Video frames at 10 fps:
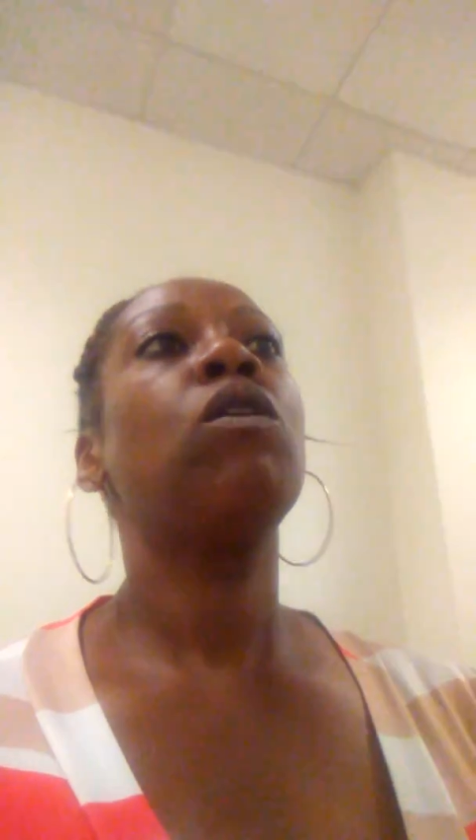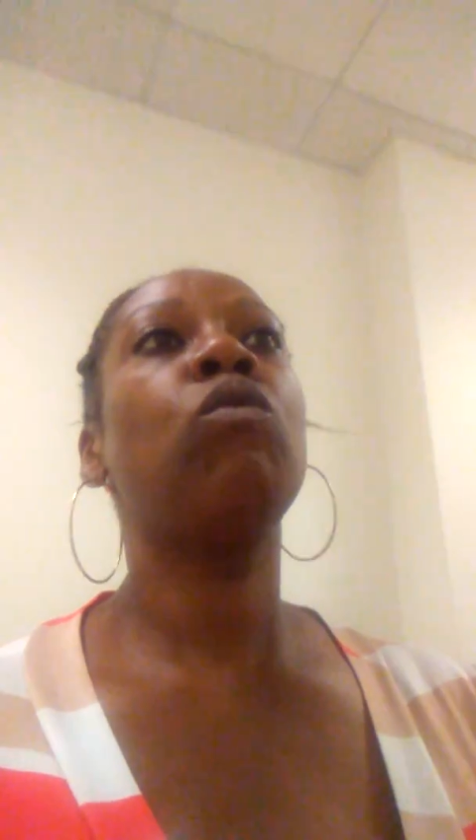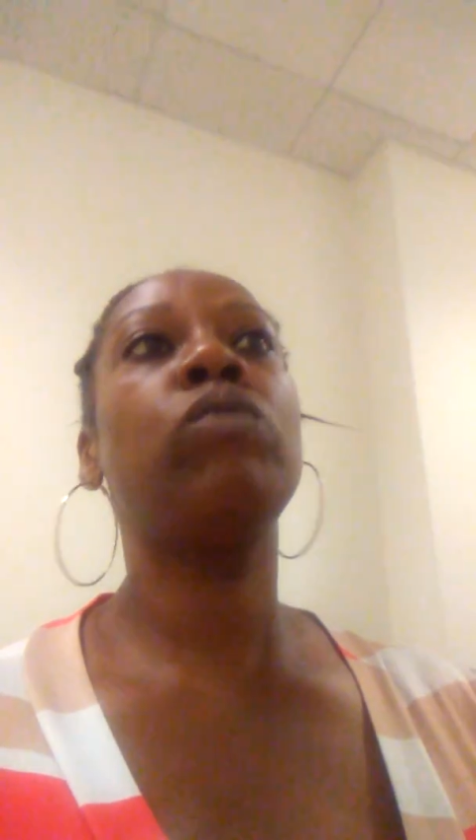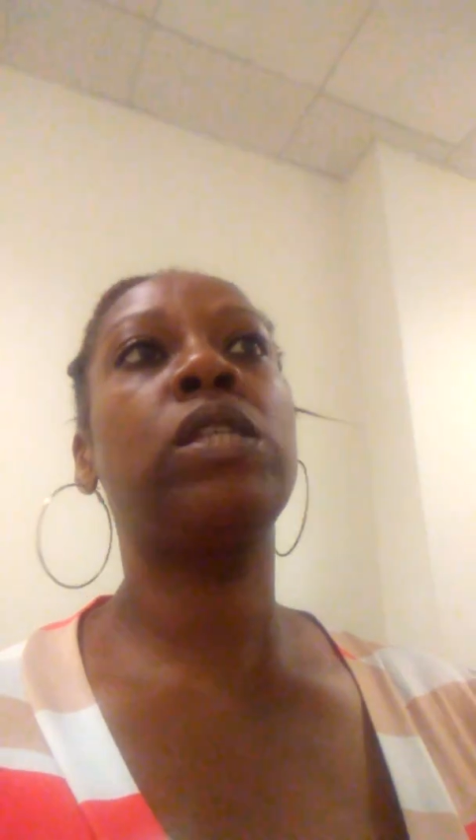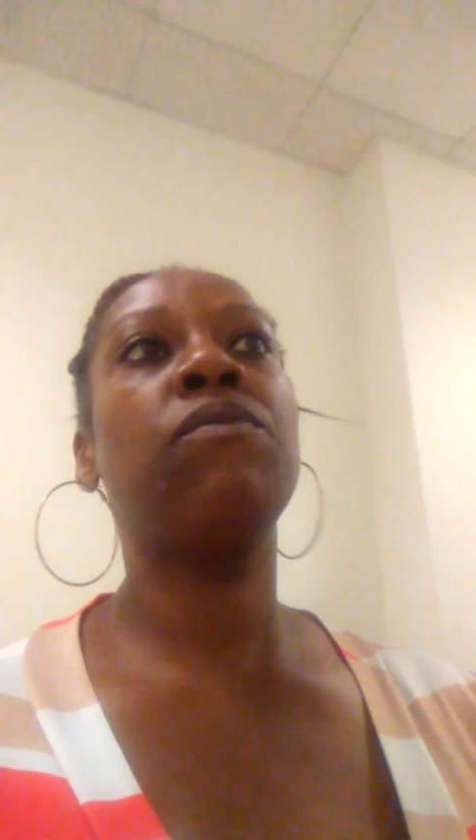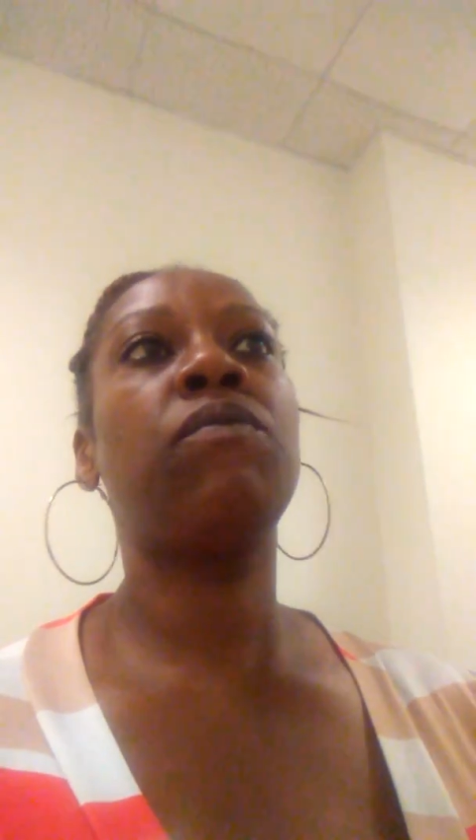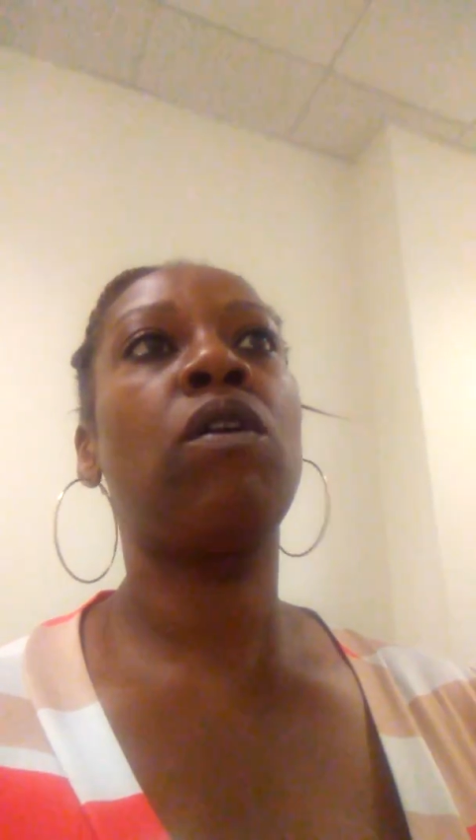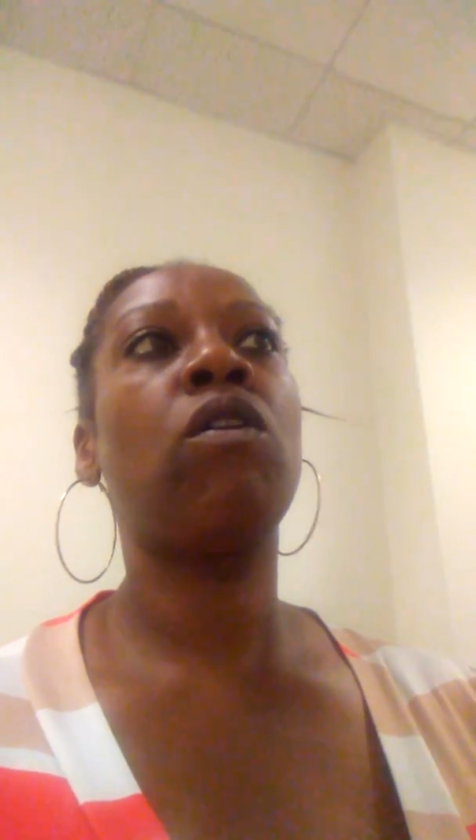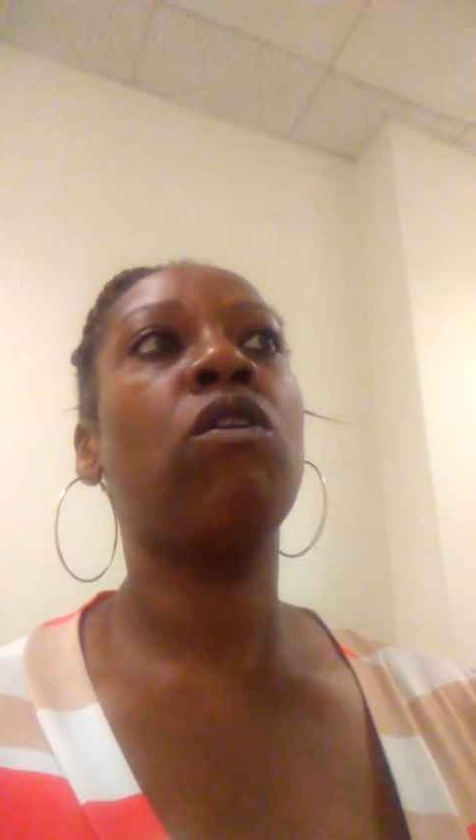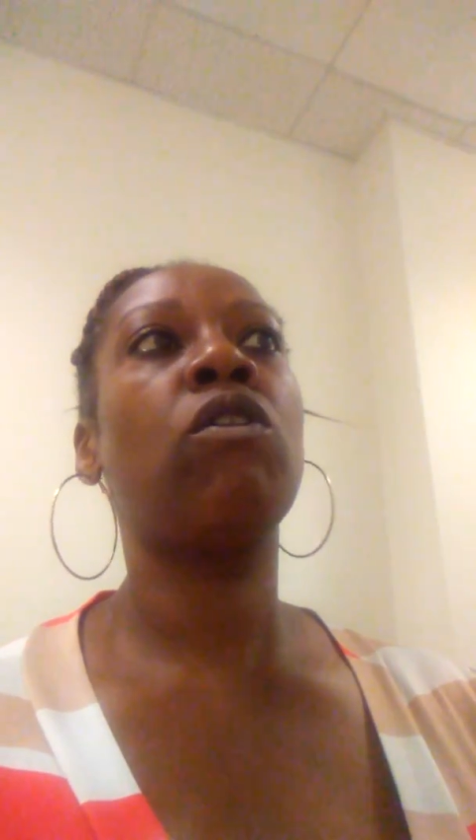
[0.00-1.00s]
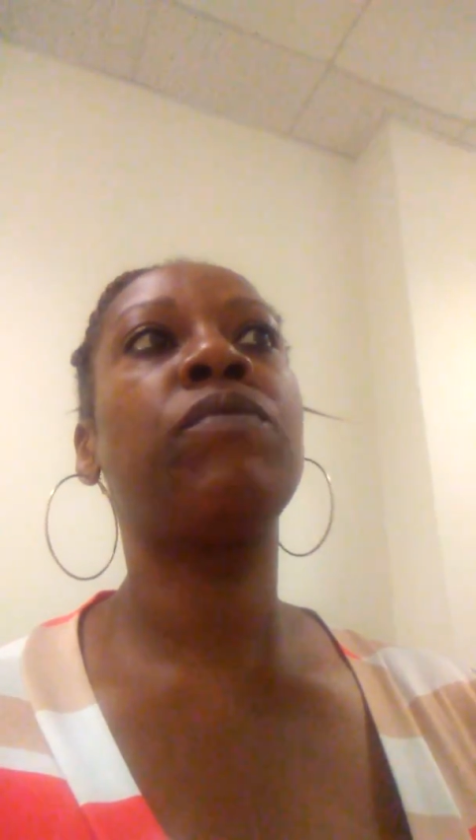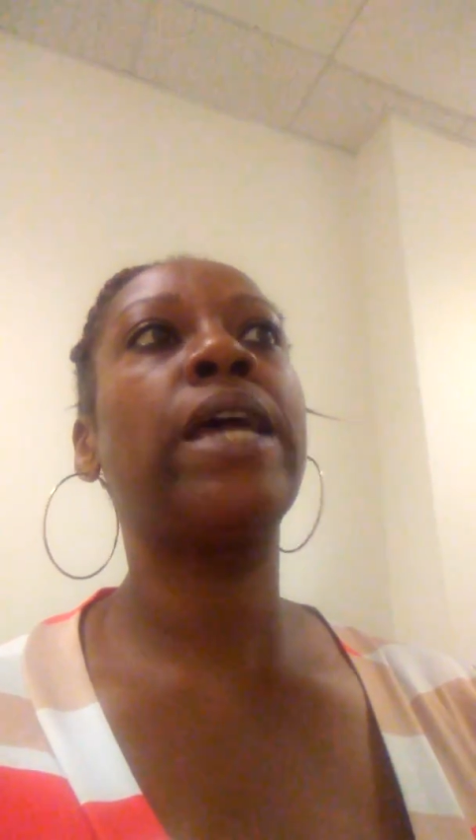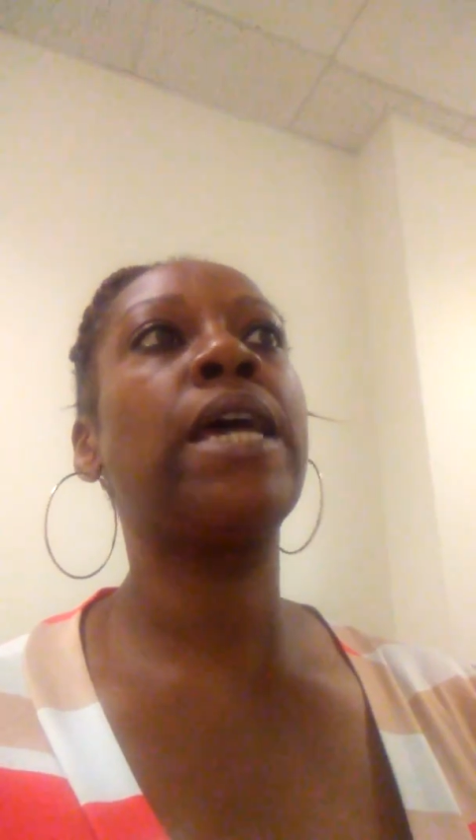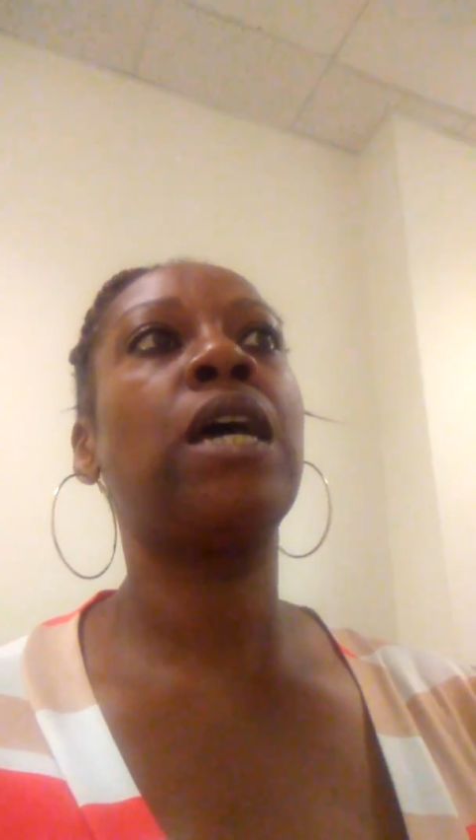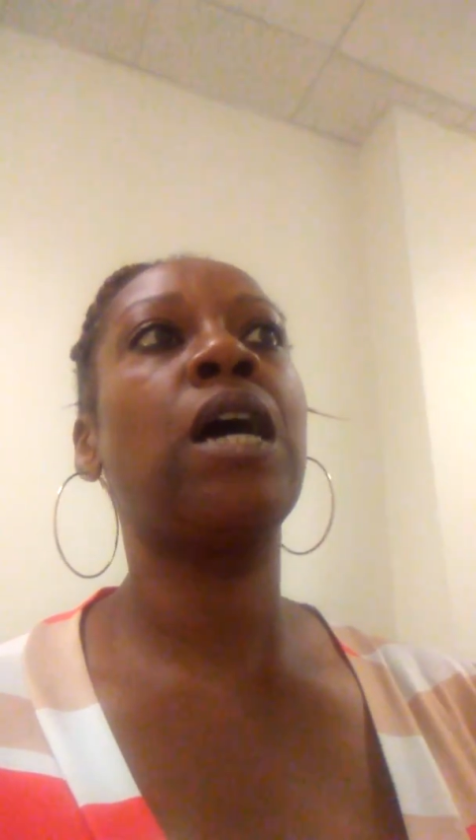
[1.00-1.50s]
who was involved, and